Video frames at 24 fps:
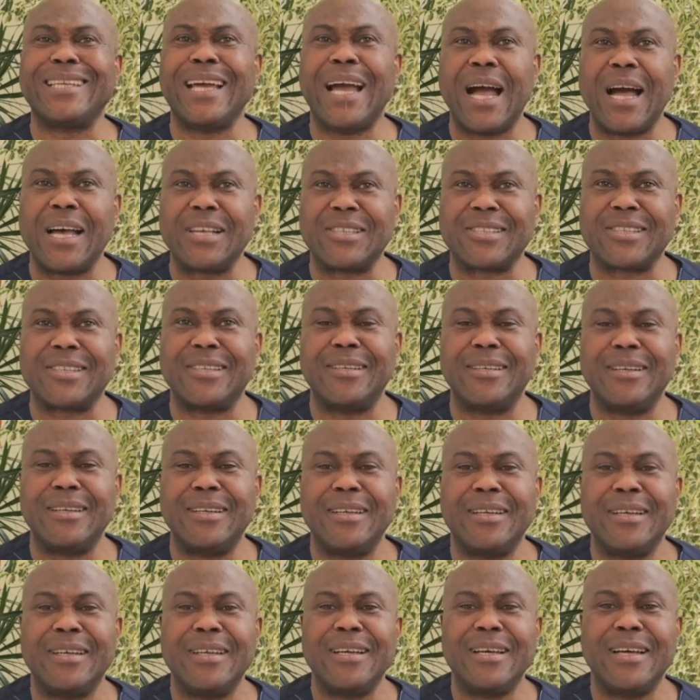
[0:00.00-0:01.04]
task,
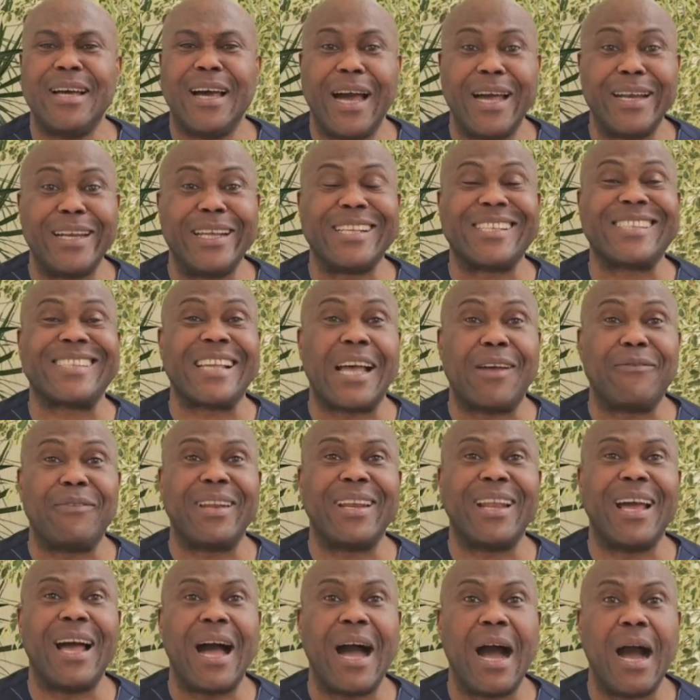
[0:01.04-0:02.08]
and a
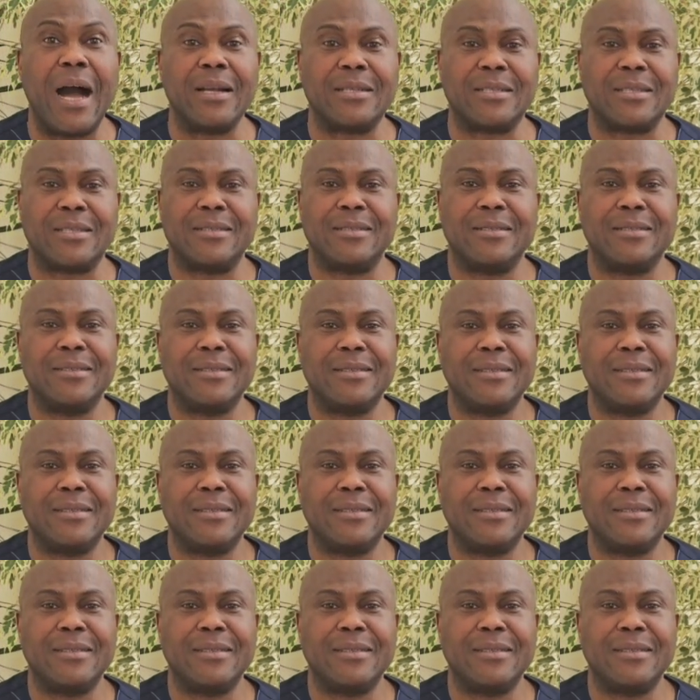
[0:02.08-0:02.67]
serving heart